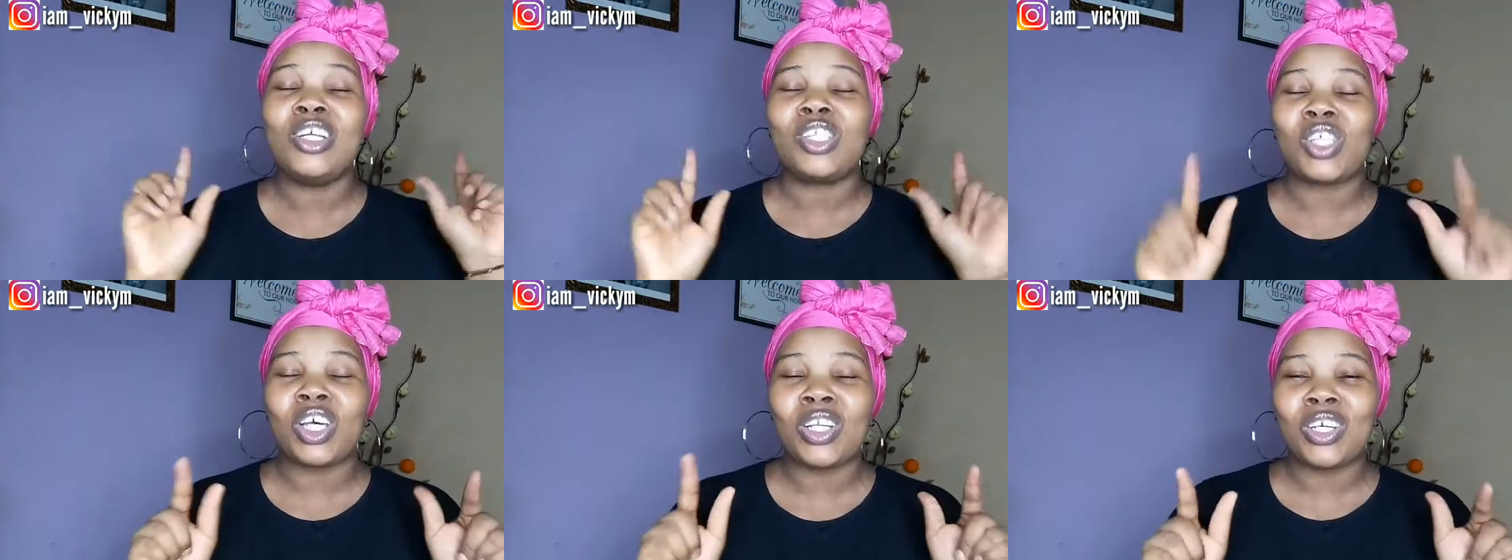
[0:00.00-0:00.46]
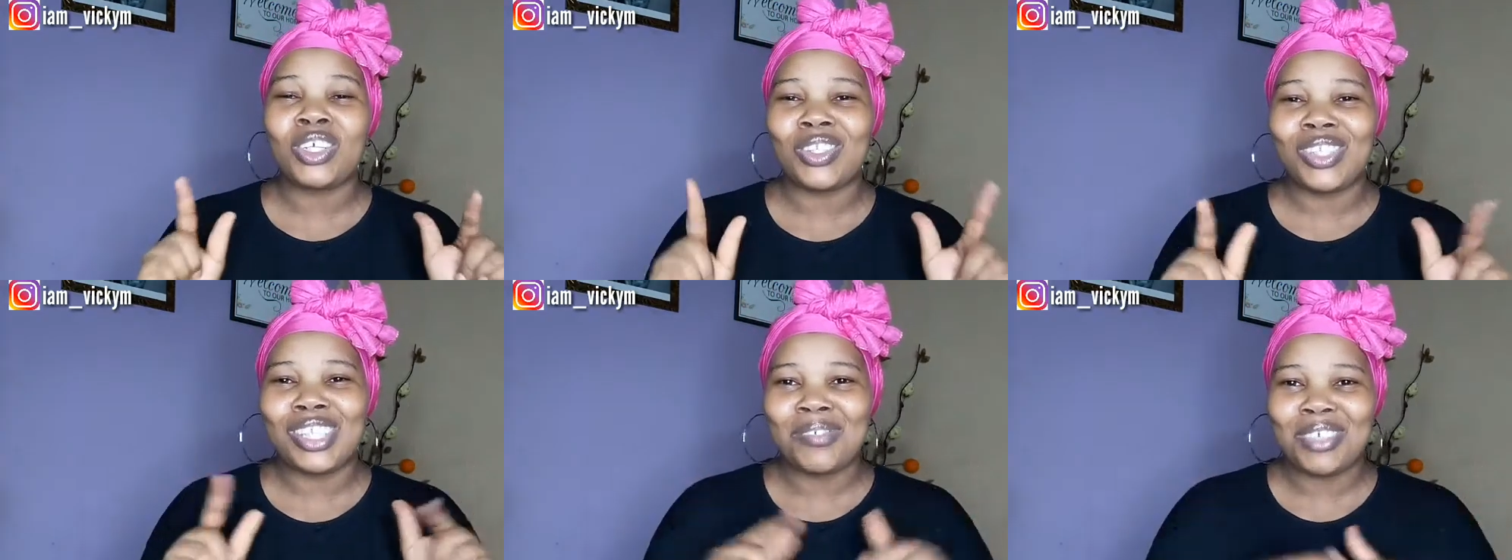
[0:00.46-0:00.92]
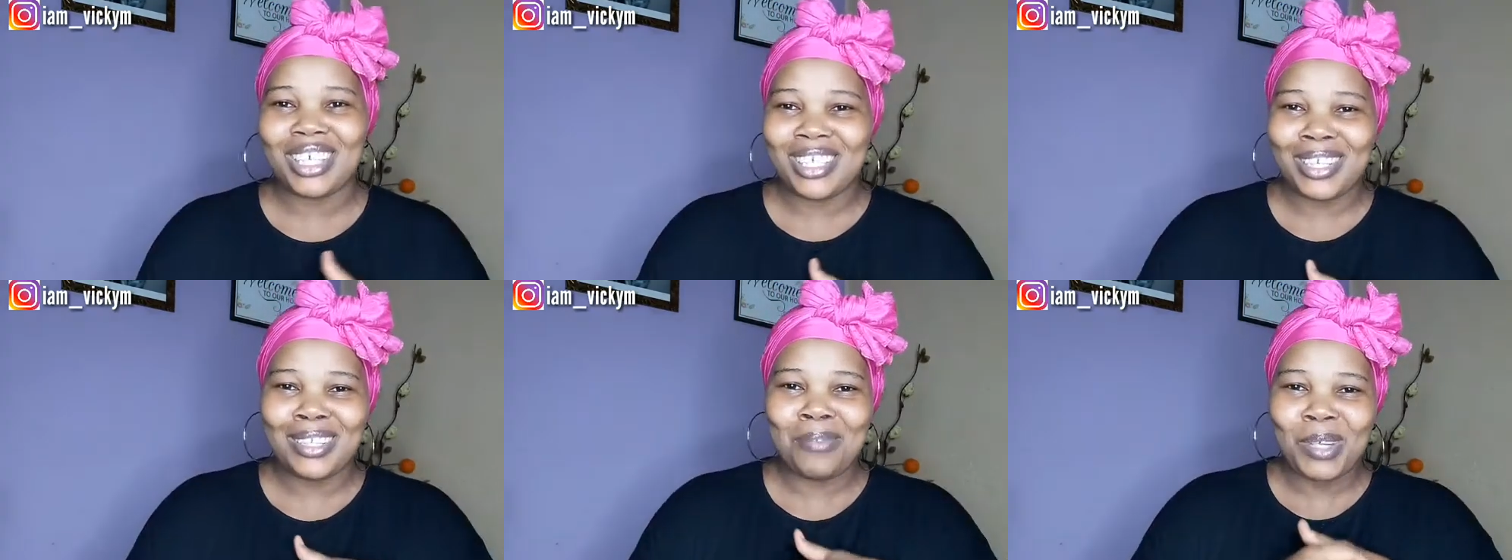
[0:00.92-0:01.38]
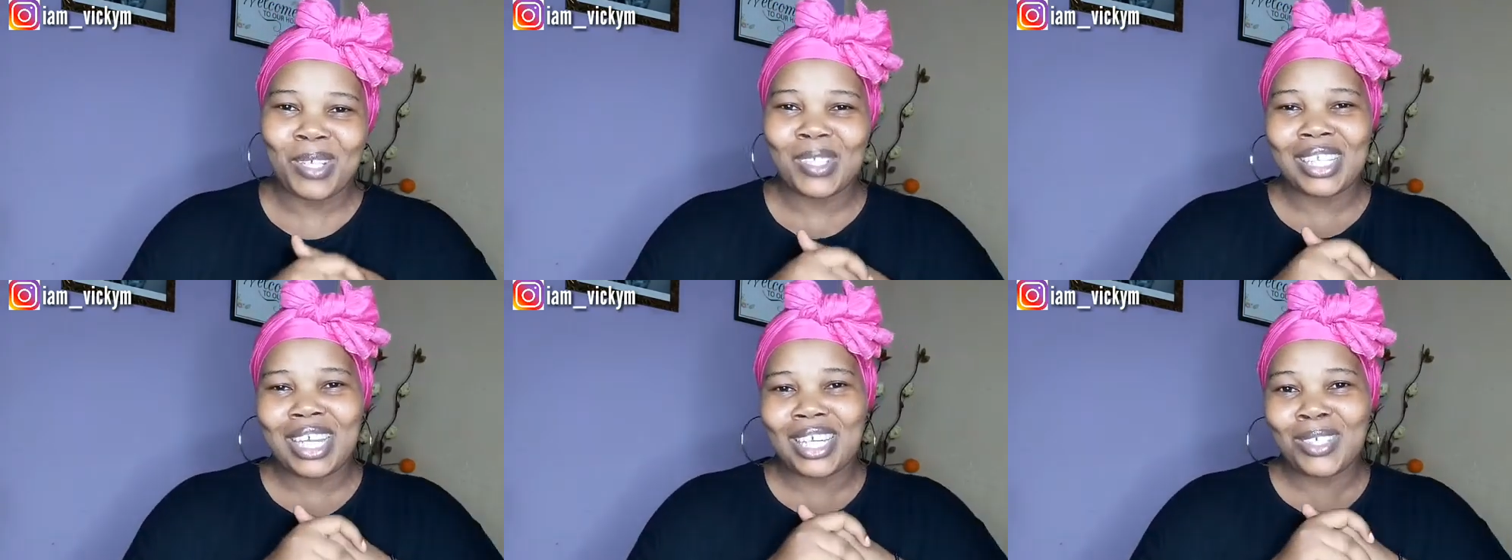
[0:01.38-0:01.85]
turn on your notification bell
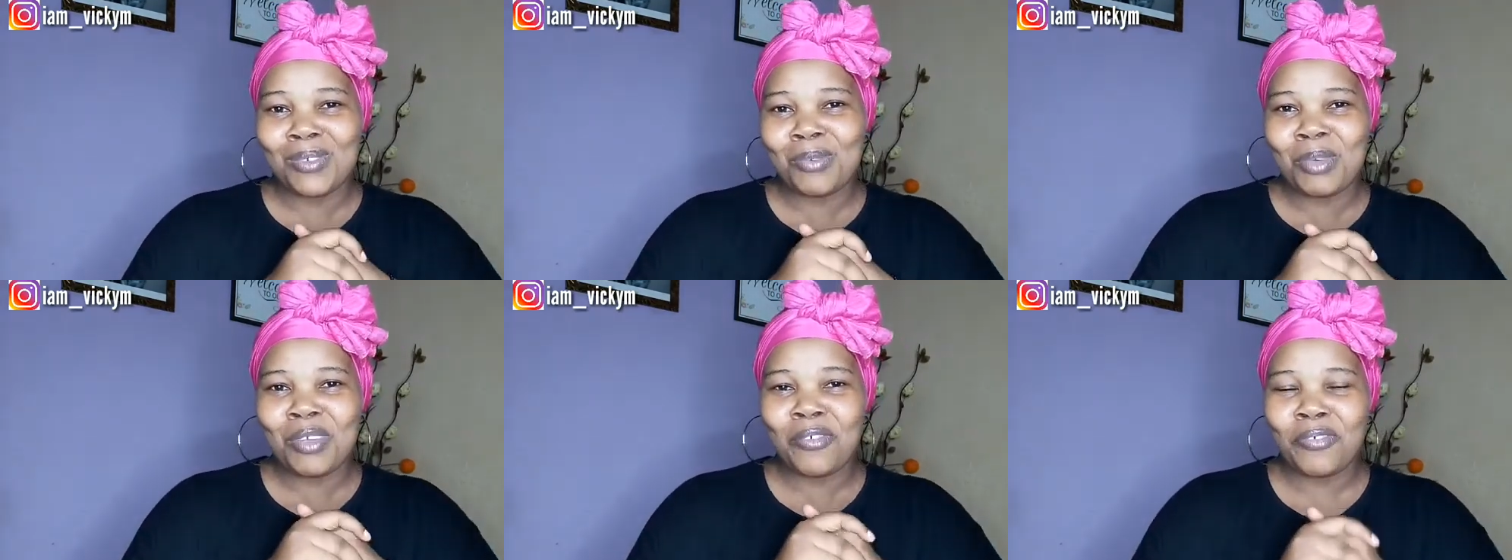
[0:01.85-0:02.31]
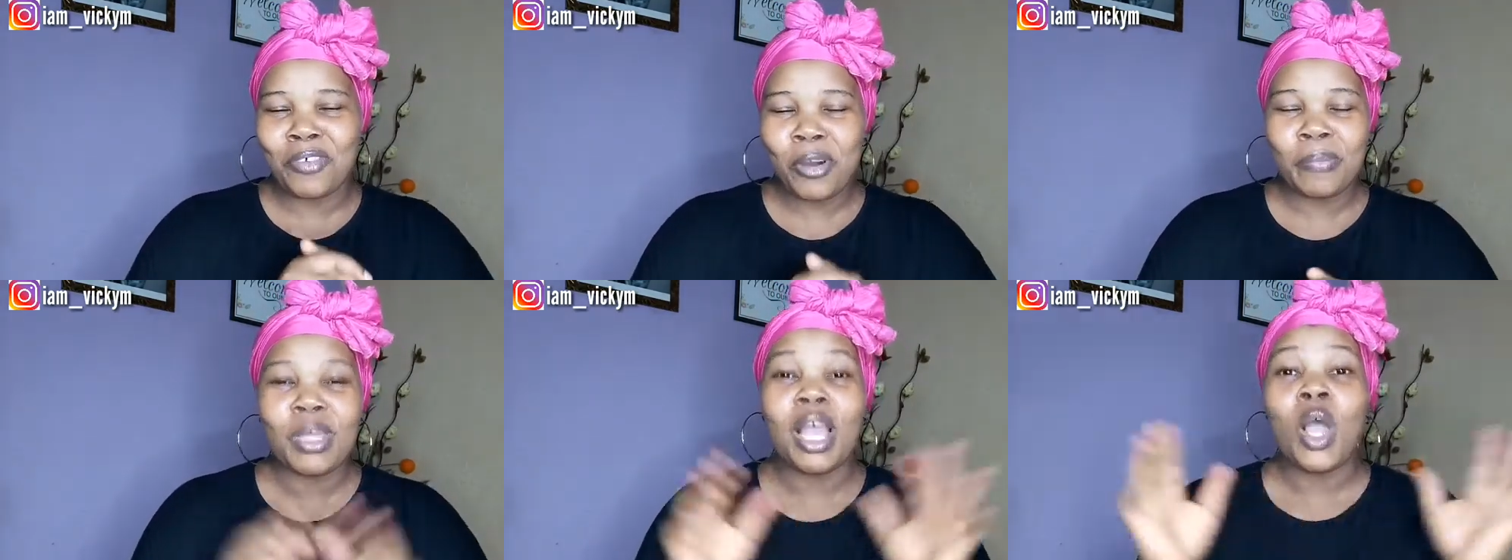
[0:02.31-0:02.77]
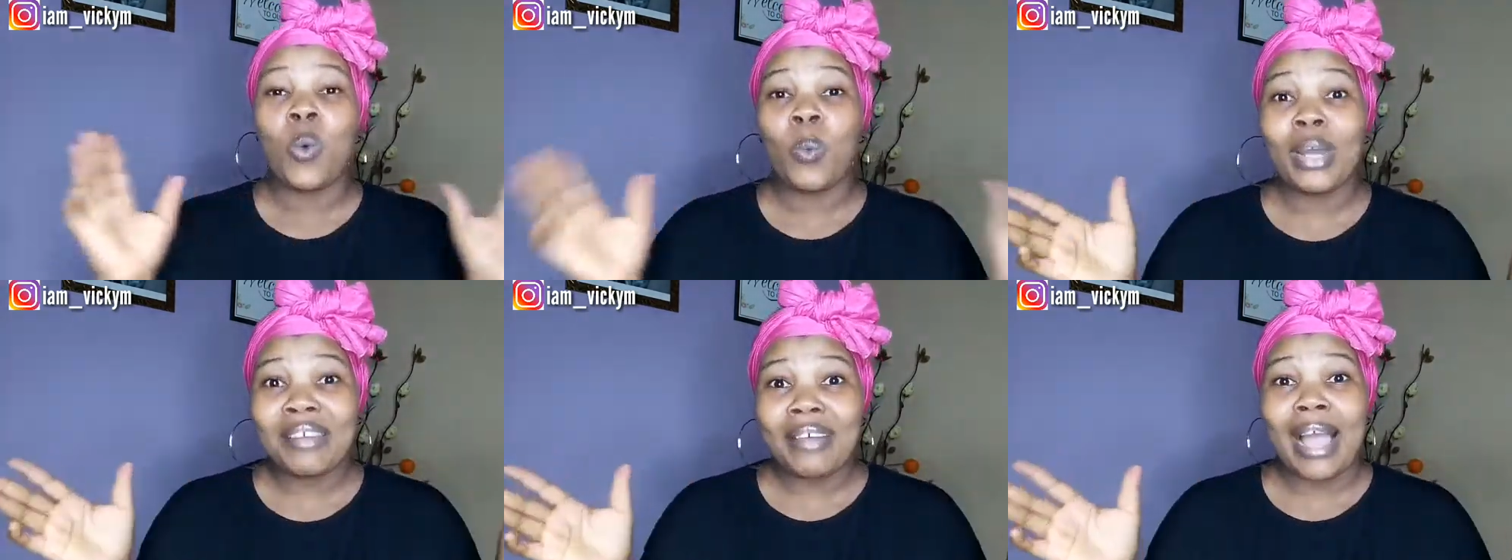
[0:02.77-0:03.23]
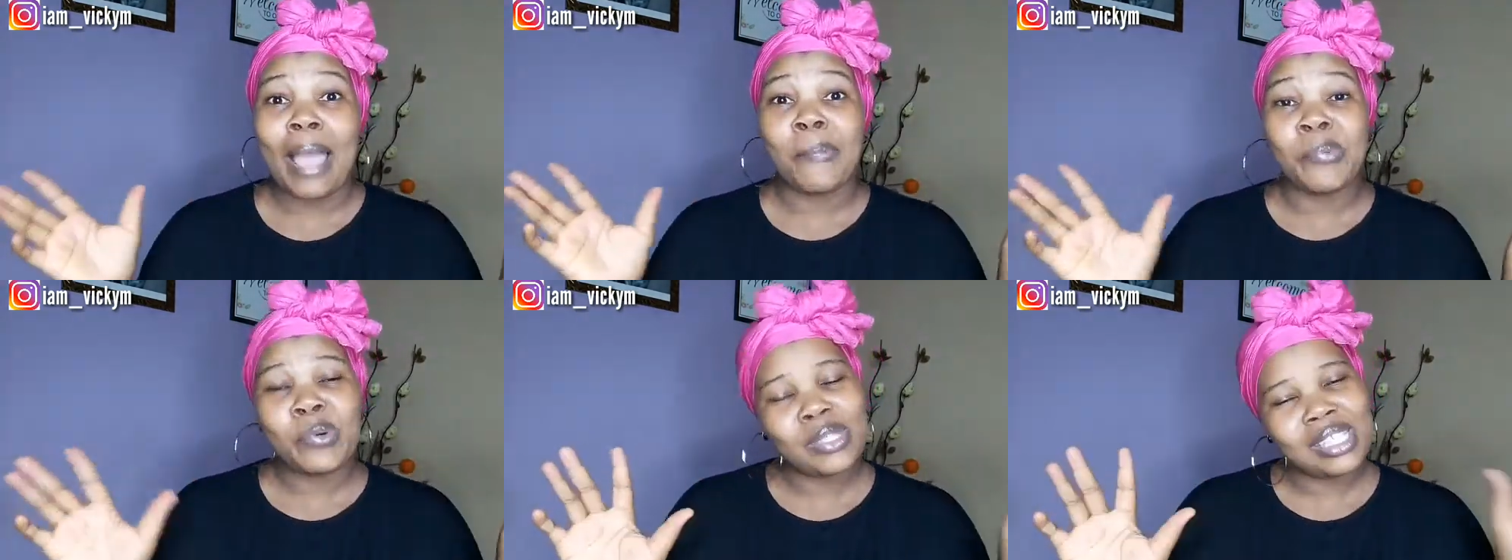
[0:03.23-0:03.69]
so that you'll be informed whenever I
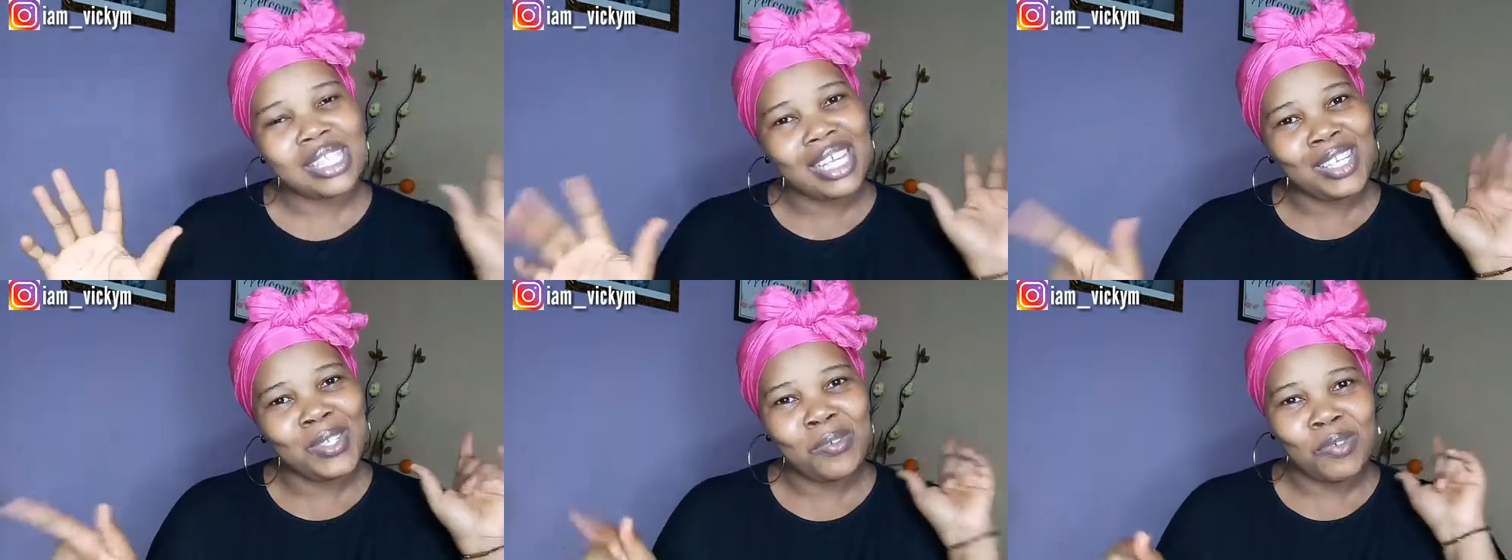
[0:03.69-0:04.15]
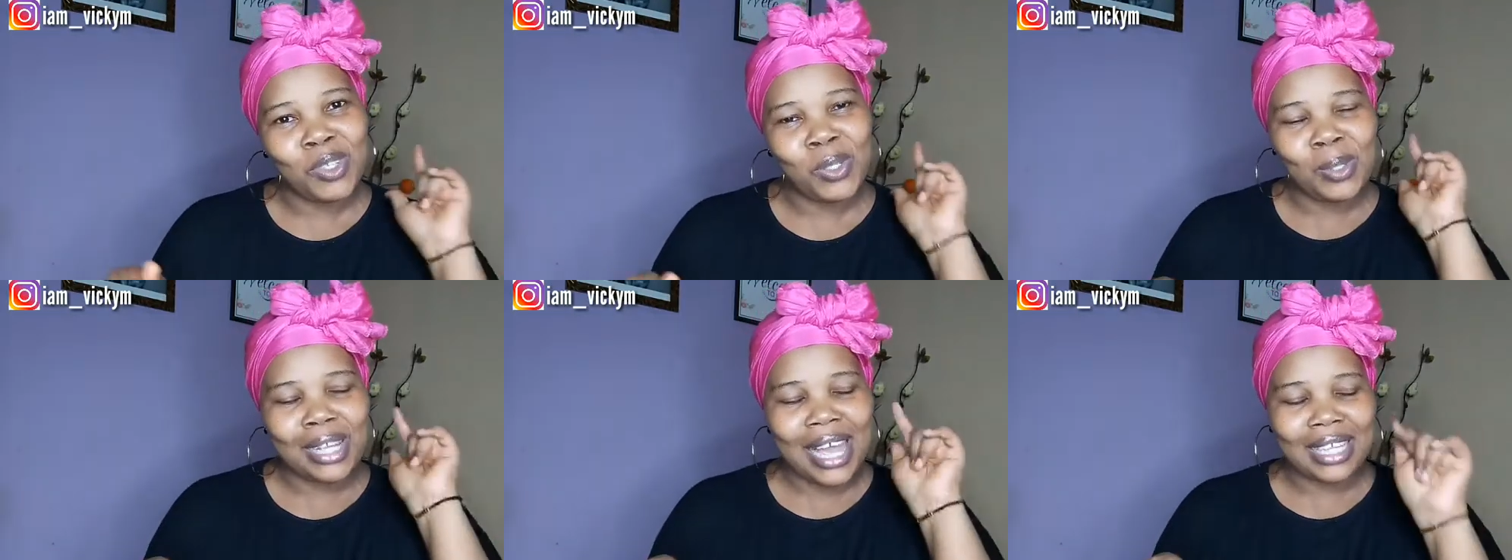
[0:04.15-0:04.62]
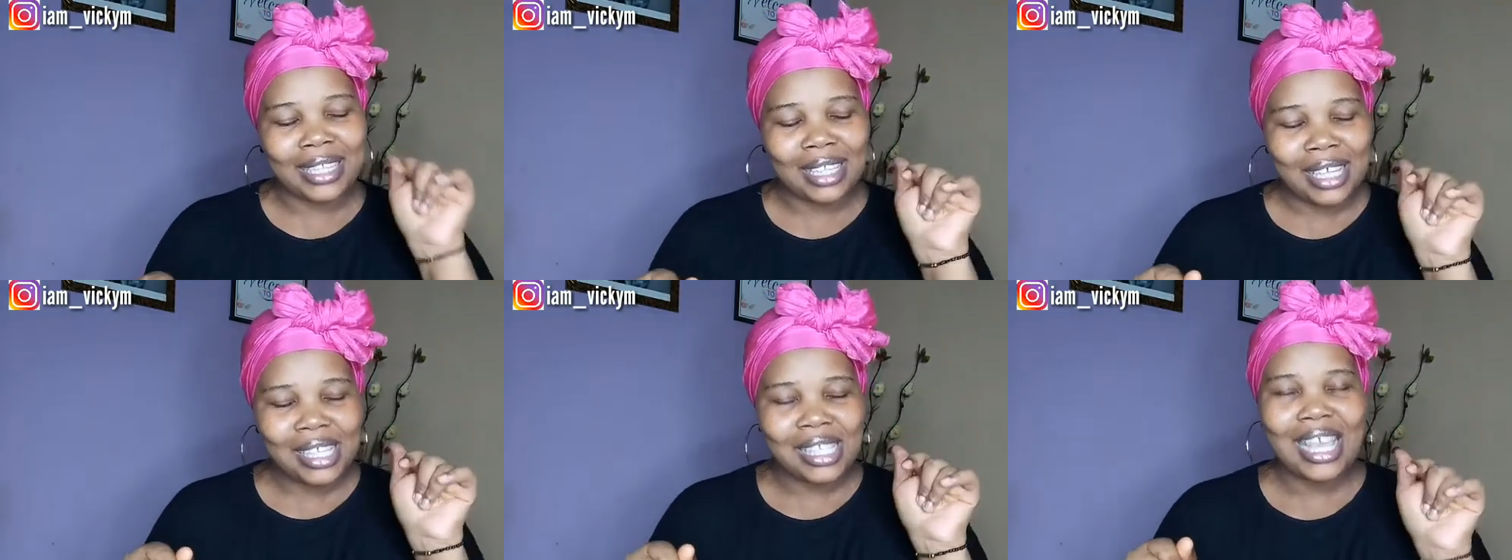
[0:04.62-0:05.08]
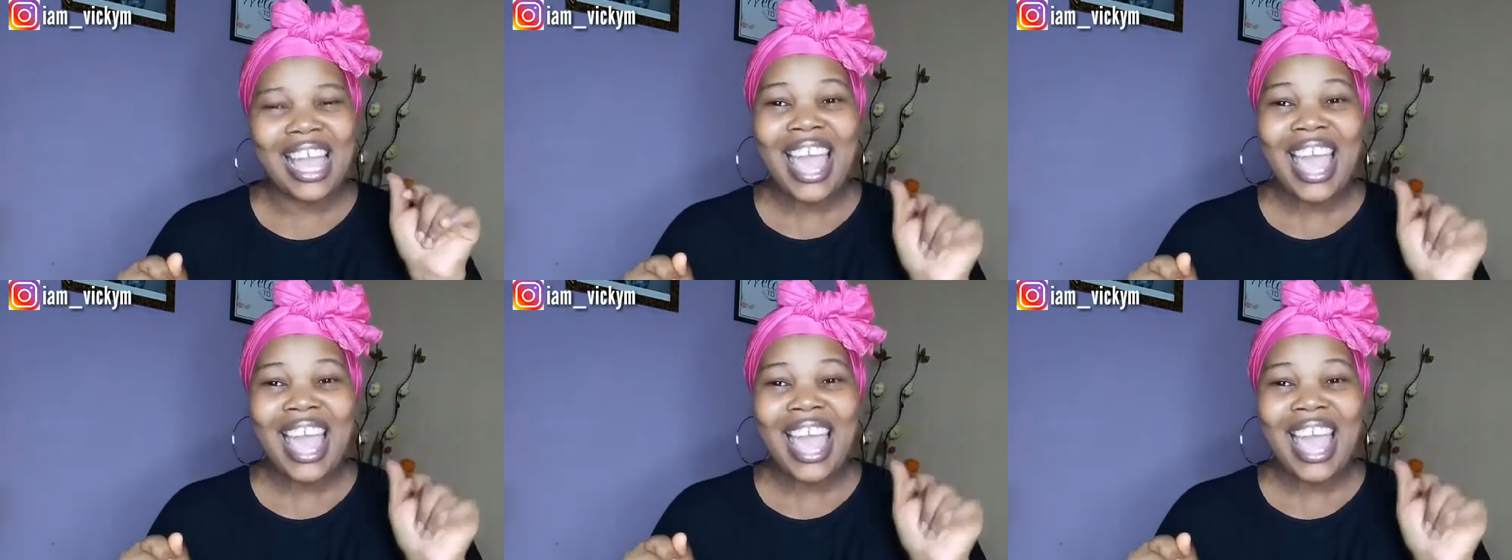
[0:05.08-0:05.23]
post a new video like this.